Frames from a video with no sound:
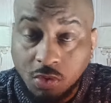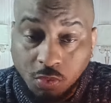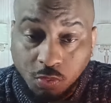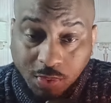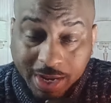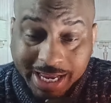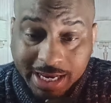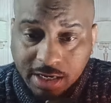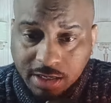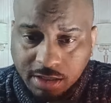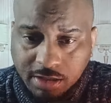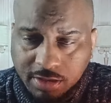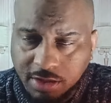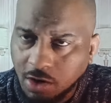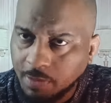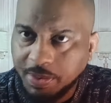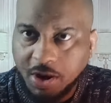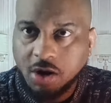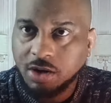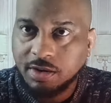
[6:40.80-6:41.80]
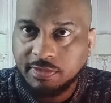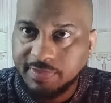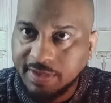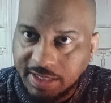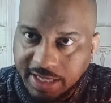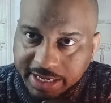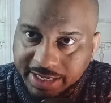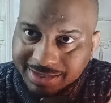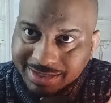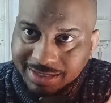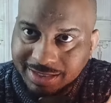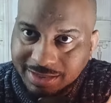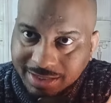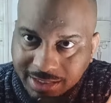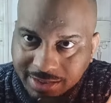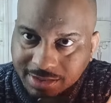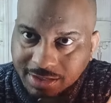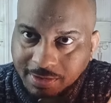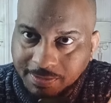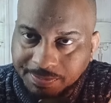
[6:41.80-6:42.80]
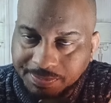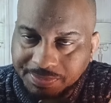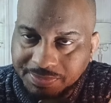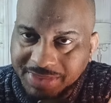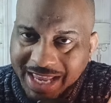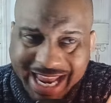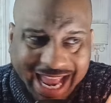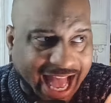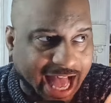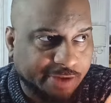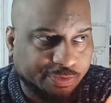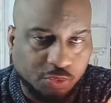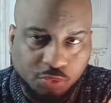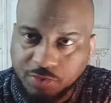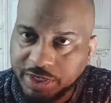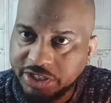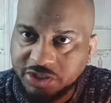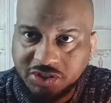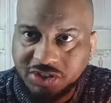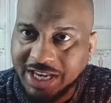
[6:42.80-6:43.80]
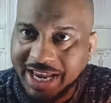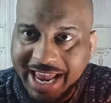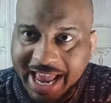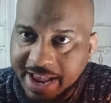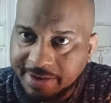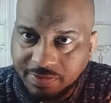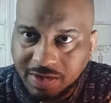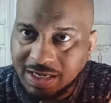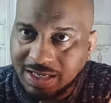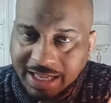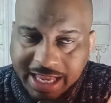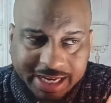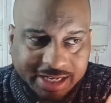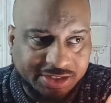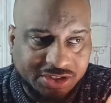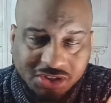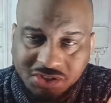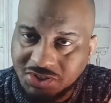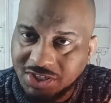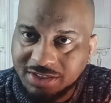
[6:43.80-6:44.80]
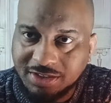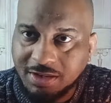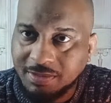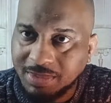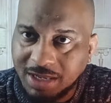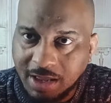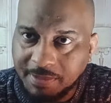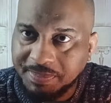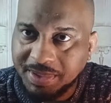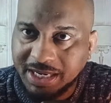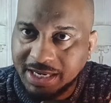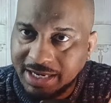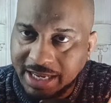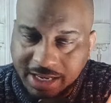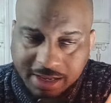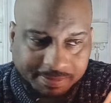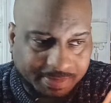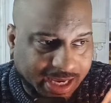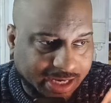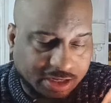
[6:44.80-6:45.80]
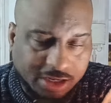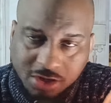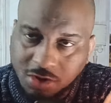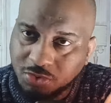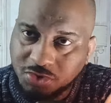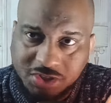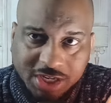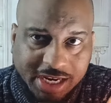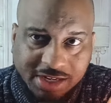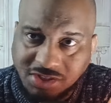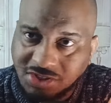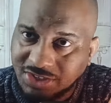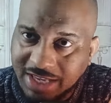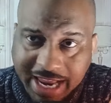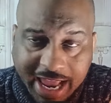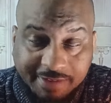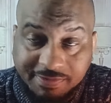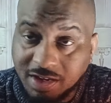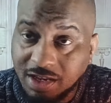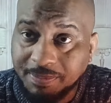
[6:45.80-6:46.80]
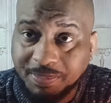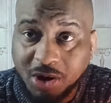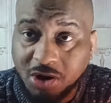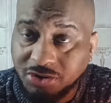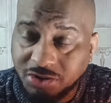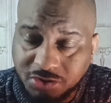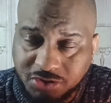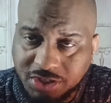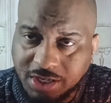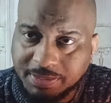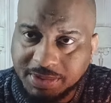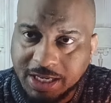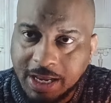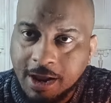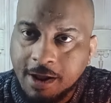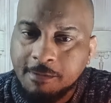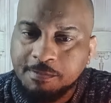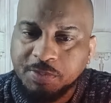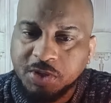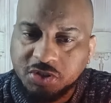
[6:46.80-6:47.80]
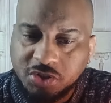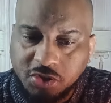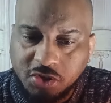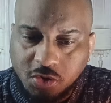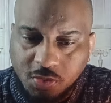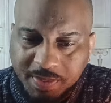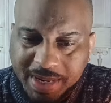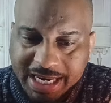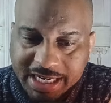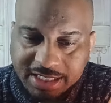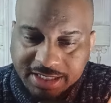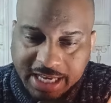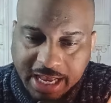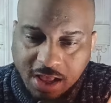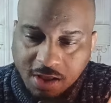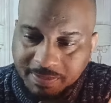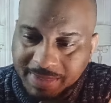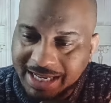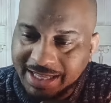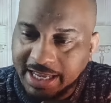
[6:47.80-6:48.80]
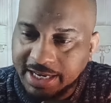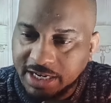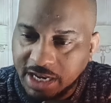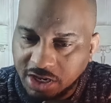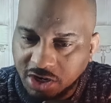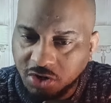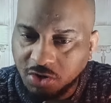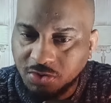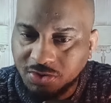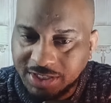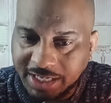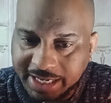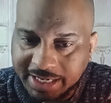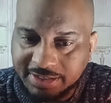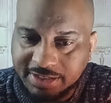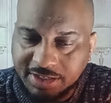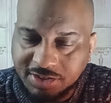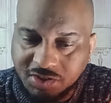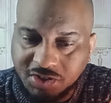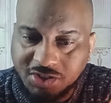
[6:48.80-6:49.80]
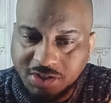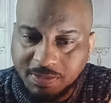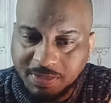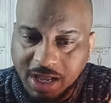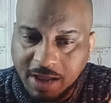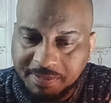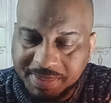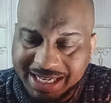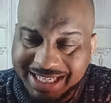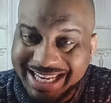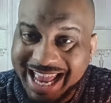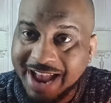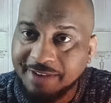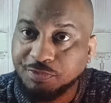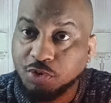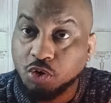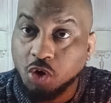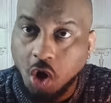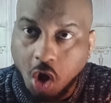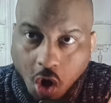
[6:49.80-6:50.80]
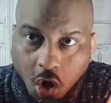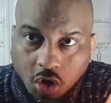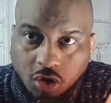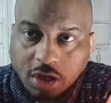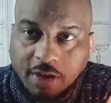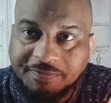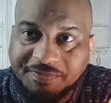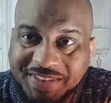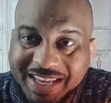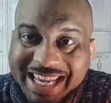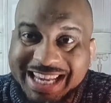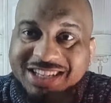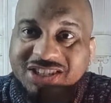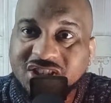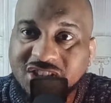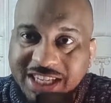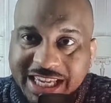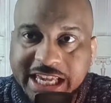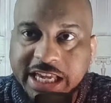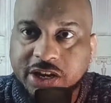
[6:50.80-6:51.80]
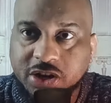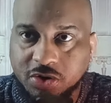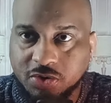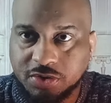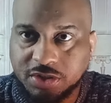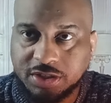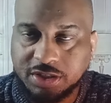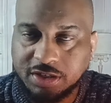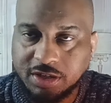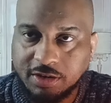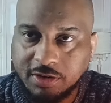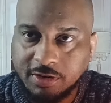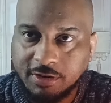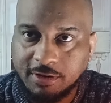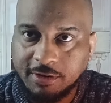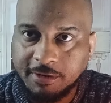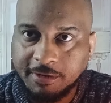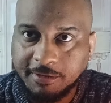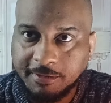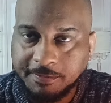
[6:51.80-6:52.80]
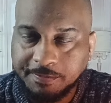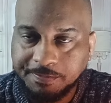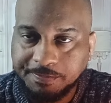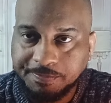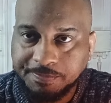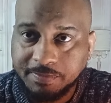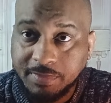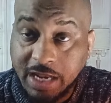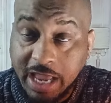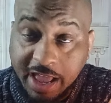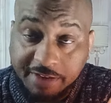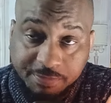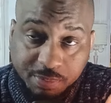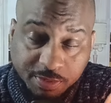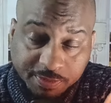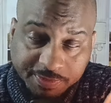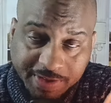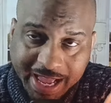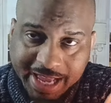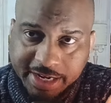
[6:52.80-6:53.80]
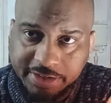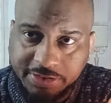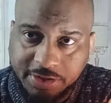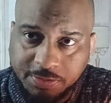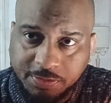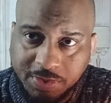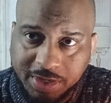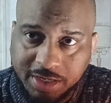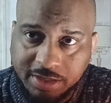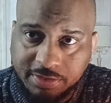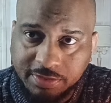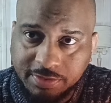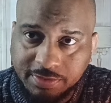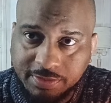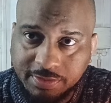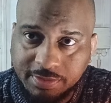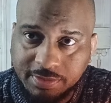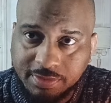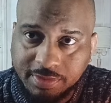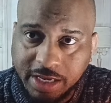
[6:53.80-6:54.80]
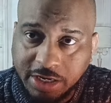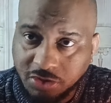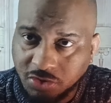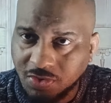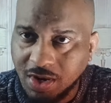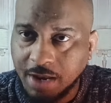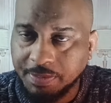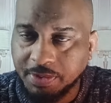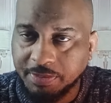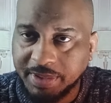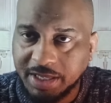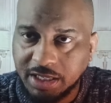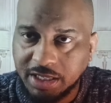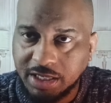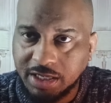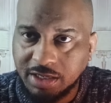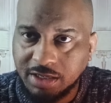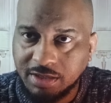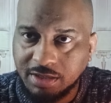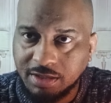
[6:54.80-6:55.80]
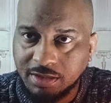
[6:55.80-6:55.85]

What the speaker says: Wait, they're a part of the legacy system. They have reached to every legacy system company. They can make negotiations. They have good partnerships. So you mean to tell me that none of those legacy system companies, after all of these years, have provided them with interoperability?